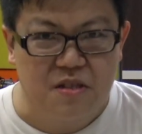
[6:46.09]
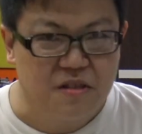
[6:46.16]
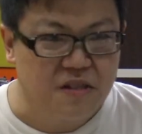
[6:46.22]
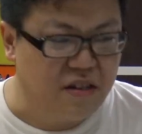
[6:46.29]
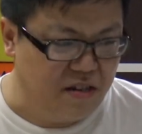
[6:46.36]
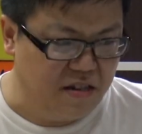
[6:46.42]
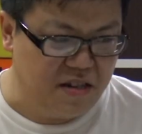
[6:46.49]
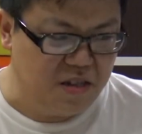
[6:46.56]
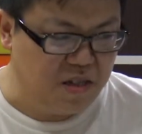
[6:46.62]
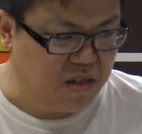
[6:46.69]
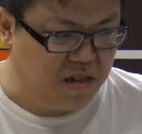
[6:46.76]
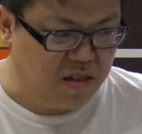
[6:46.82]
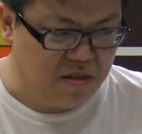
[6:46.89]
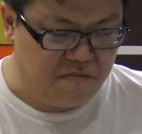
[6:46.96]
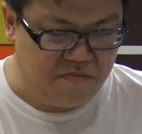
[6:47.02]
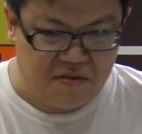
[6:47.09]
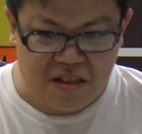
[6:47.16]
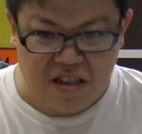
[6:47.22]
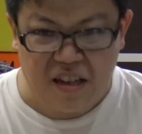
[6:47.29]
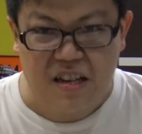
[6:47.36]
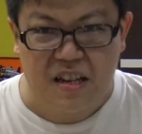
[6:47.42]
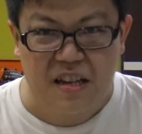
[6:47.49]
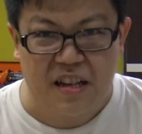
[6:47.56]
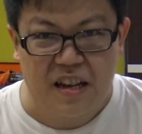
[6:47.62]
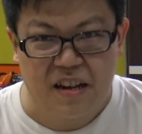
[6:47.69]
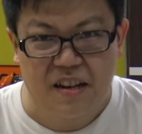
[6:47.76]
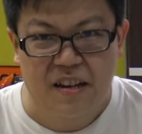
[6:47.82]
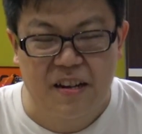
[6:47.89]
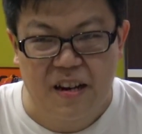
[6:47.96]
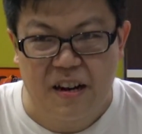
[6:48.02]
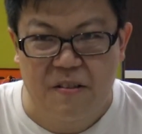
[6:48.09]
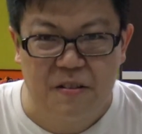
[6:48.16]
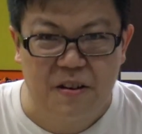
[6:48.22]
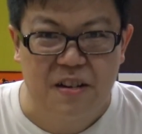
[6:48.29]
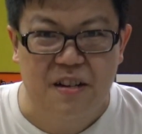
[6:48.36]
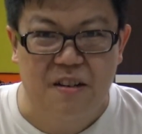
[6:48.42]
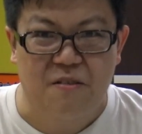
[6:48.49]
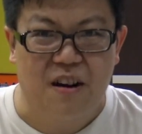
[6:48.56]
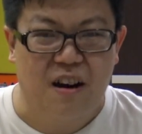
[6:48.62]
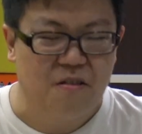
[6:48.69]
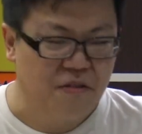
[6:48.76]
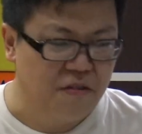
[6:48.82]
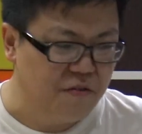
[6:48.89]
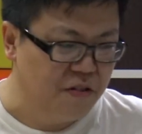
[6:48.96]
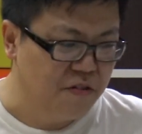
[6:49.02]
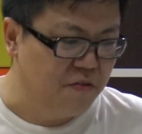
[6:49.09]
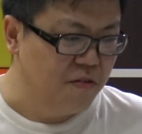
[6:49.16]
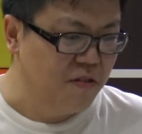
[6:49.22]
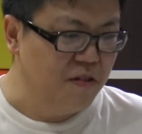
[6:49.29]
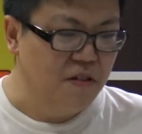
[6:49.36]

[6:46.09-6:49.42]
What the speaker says: You can just take it and carry it around with you